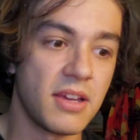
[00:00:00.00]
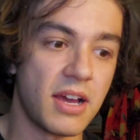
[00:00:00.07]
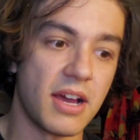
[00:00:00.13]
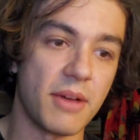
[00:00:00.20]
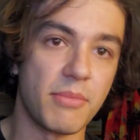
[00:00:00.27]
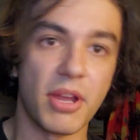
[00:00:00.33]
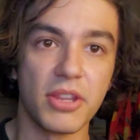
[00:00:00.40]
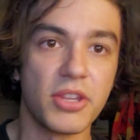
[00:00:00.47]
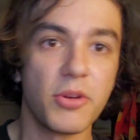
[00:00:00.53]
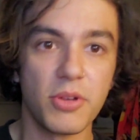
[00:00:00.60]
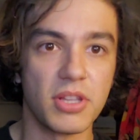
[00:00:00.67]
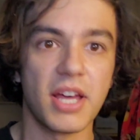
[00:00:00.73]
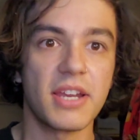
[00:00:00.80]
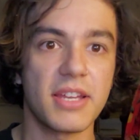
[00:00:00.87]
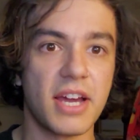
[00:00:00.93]
I know a
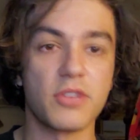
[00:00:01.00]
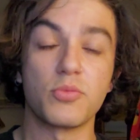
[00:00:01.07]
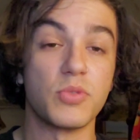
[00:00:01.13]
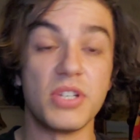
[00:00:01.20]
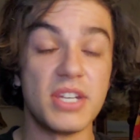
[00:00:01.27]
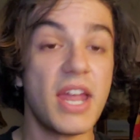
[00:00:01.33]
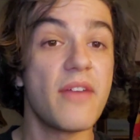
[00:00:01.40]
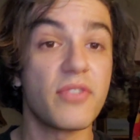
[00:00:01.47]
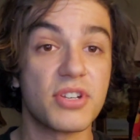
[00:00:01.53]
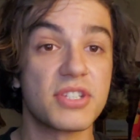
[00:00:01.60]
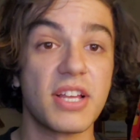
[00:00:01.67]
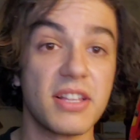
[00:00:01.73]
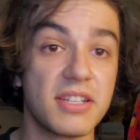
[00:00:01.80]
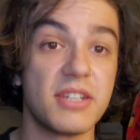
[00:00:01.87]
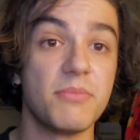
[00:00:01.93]
lot of guys would never
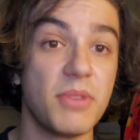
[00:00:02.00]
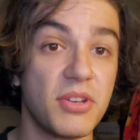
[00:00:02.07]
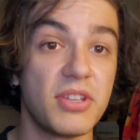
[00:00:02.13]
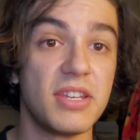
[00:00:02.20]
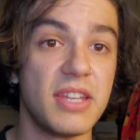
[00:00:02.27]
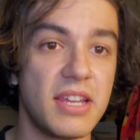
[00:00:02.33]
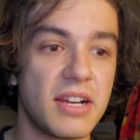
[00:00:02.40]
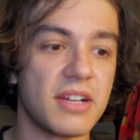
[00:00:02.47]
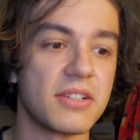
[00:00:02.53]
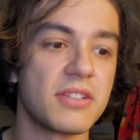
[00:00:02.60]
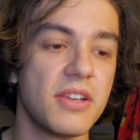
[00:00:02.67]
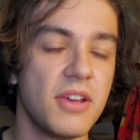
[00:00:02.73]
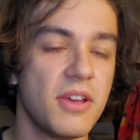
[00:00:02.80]
sell it in a million years,